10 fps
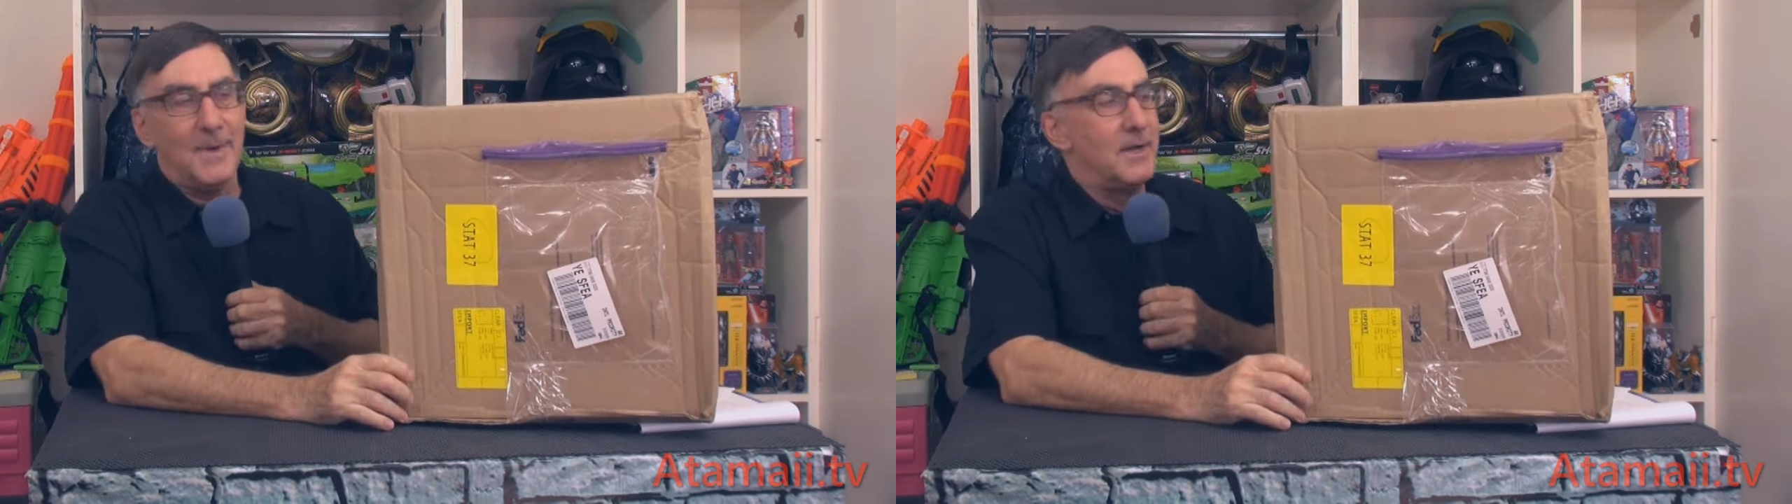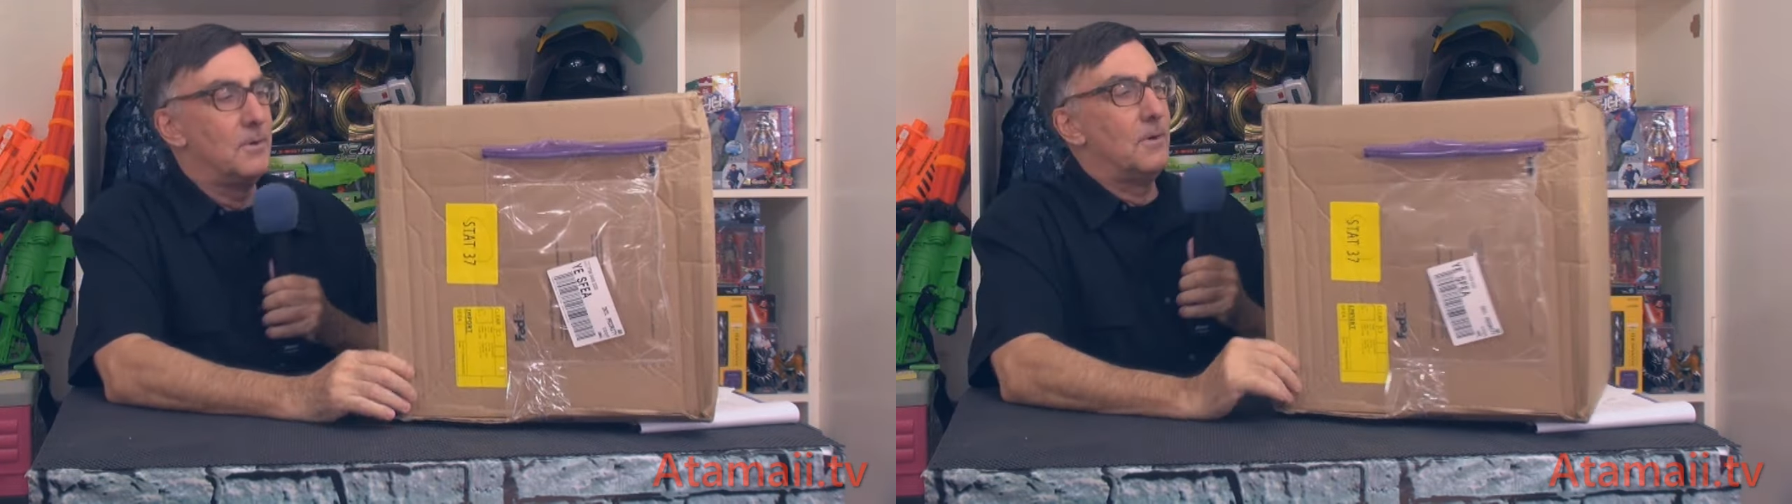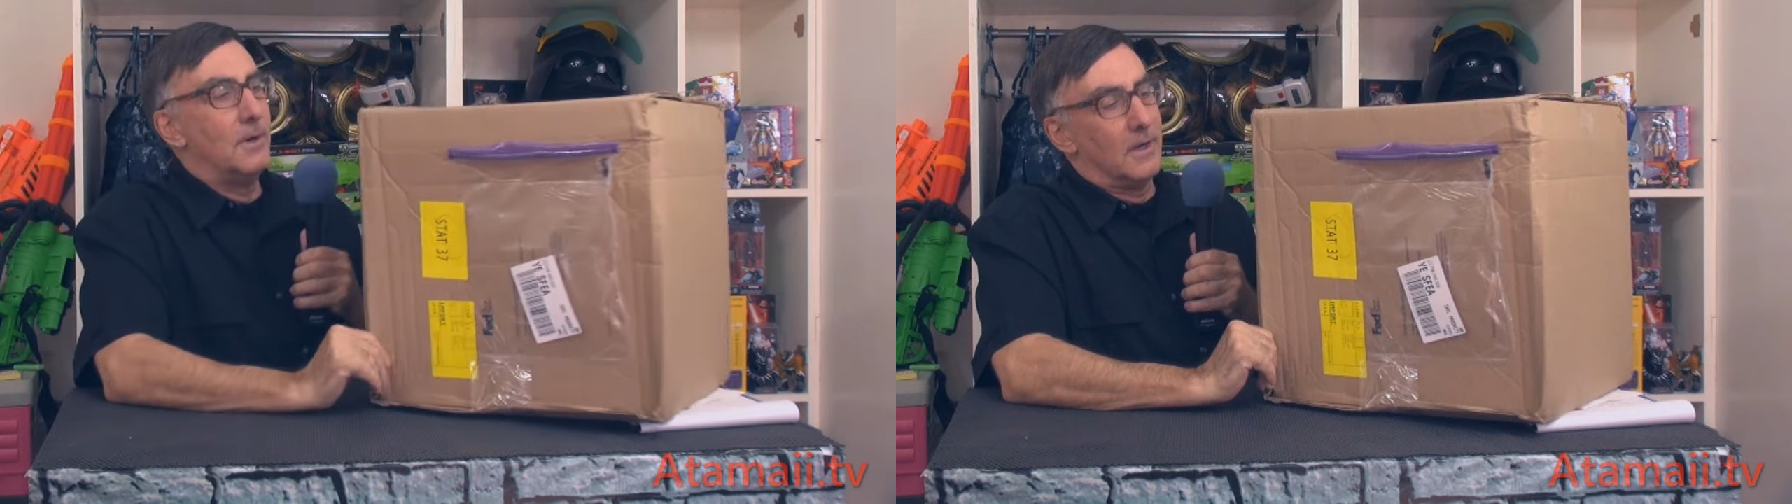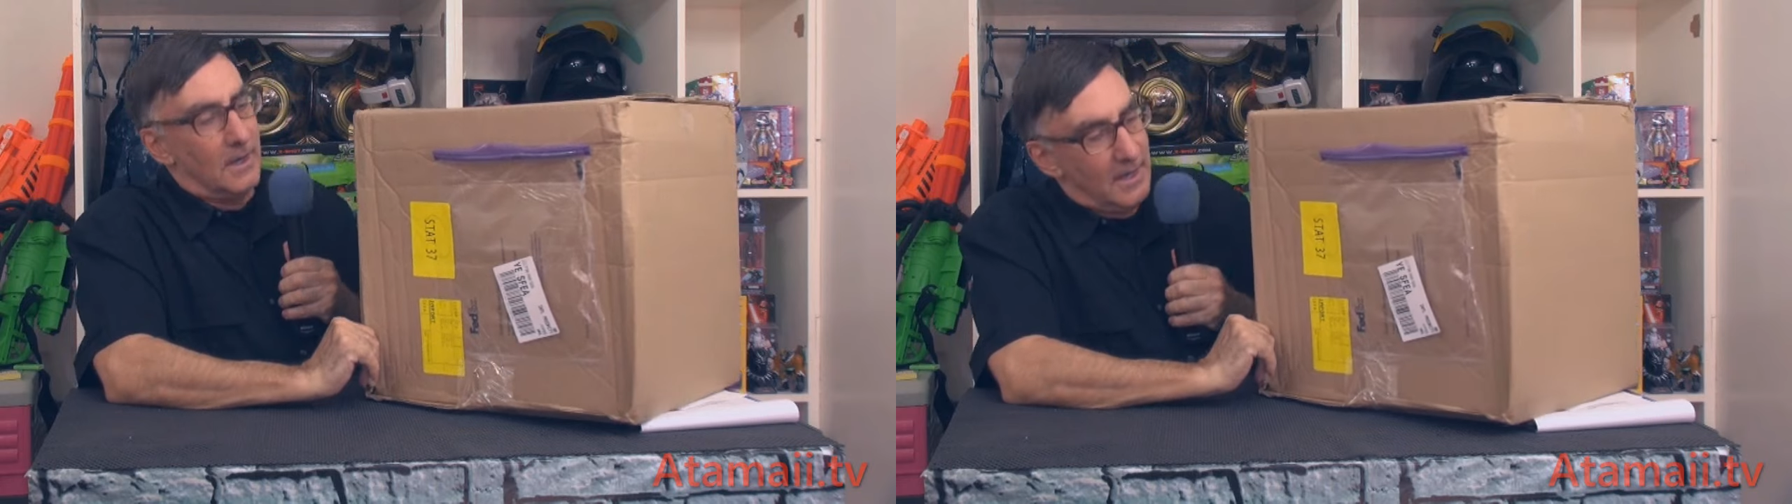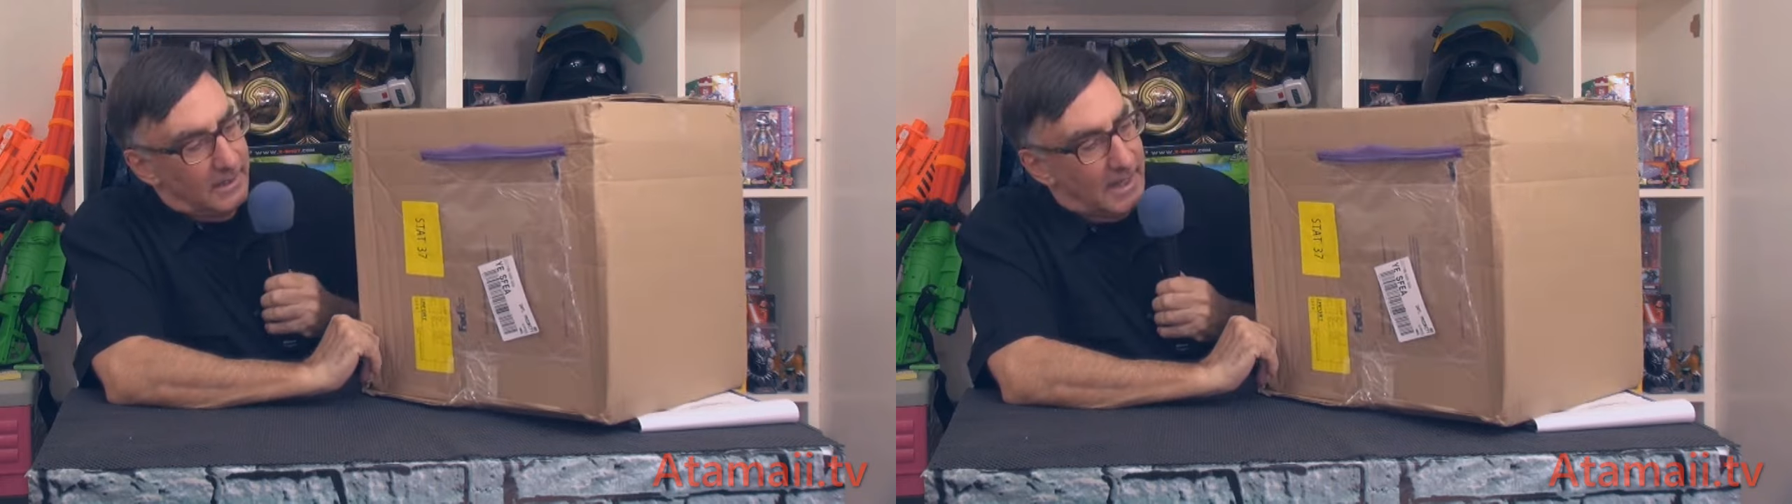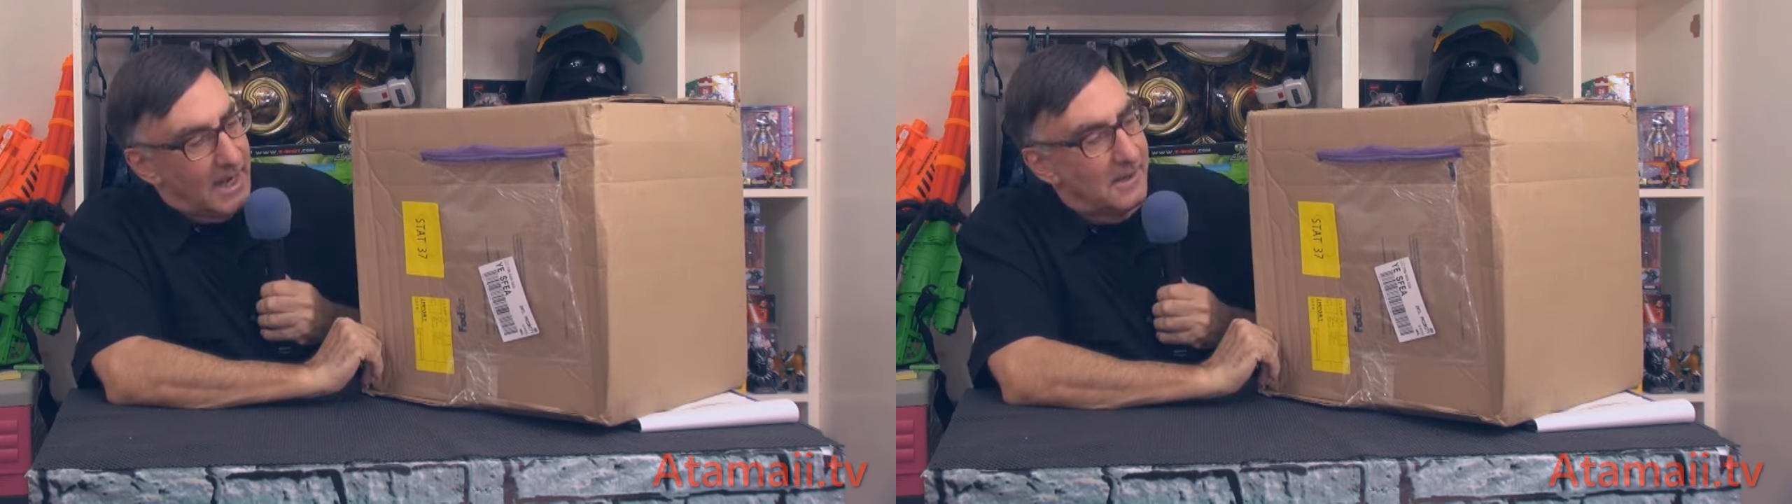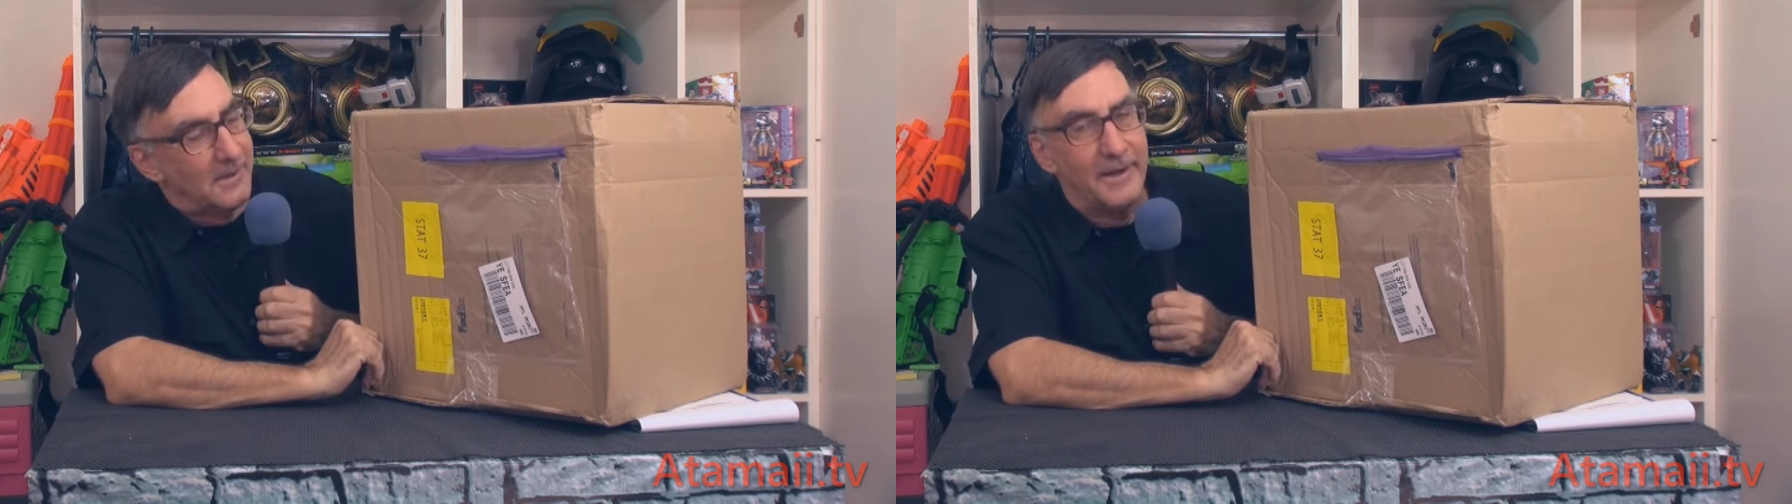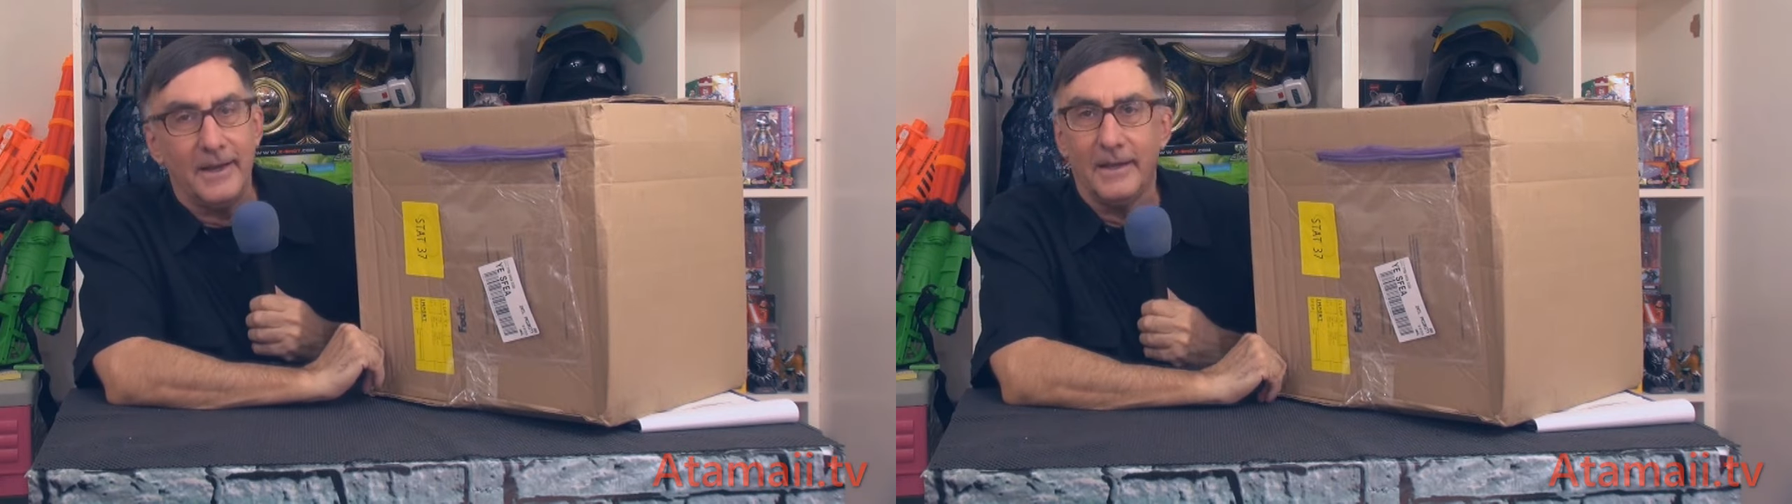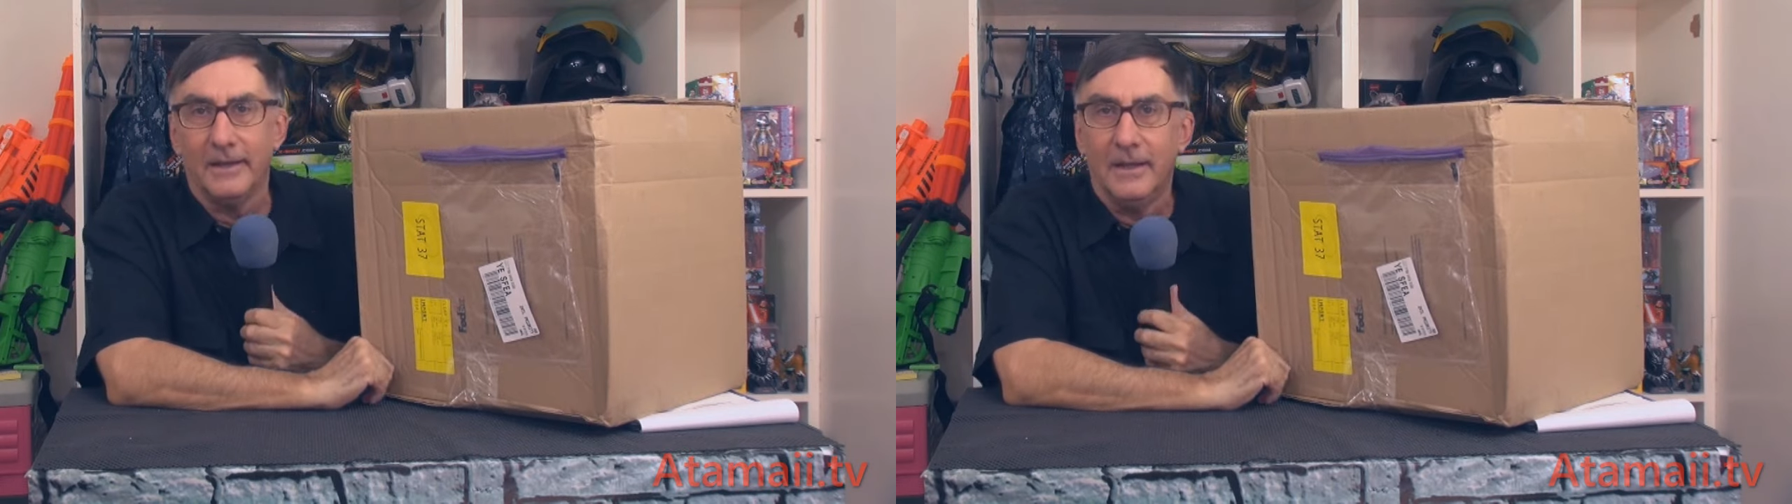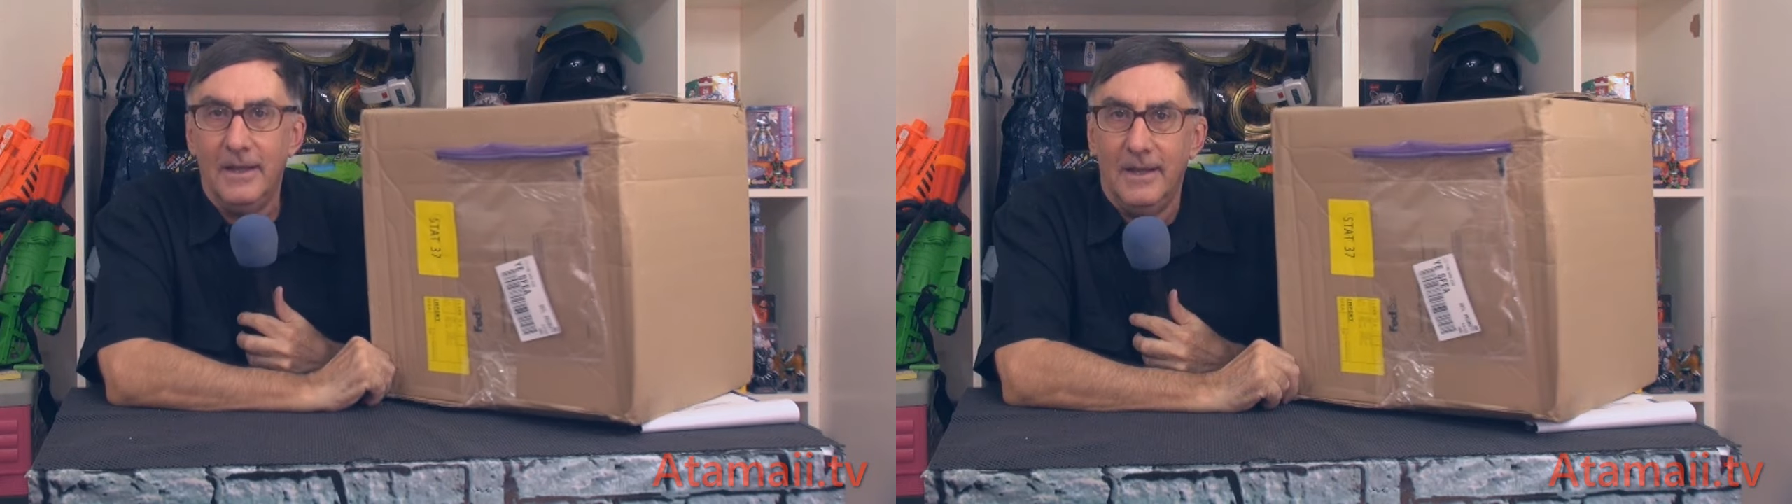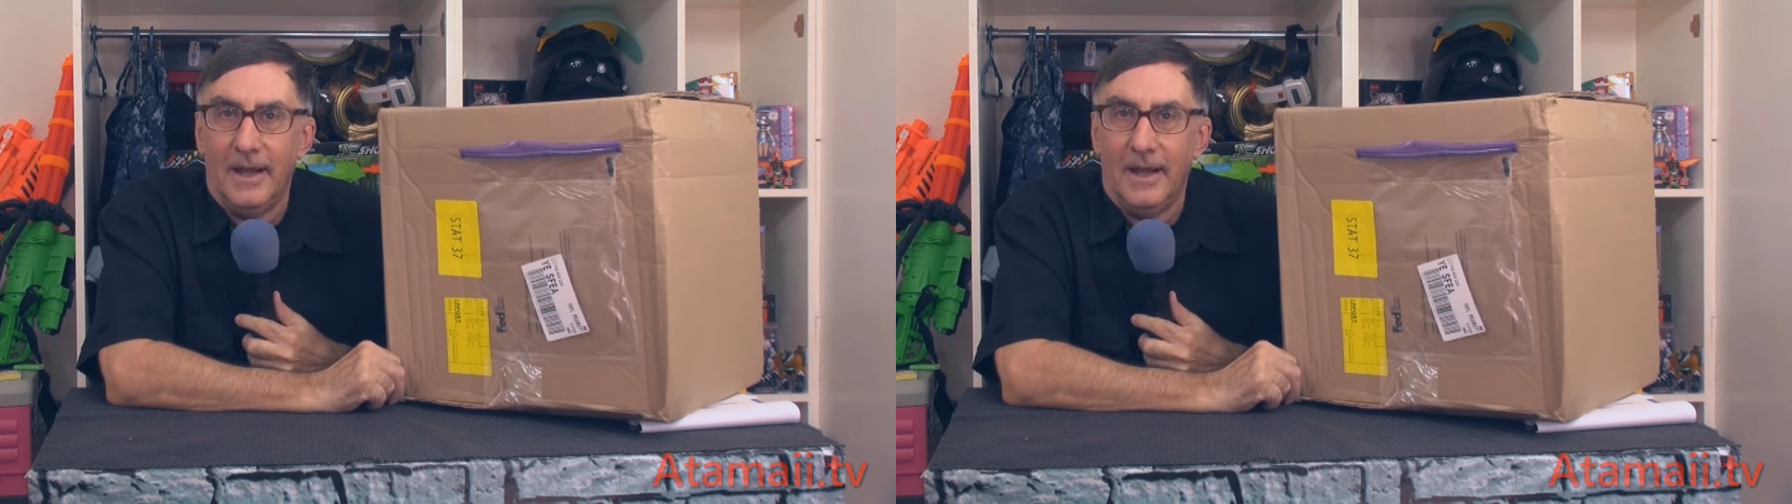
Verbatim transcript: on my door carrying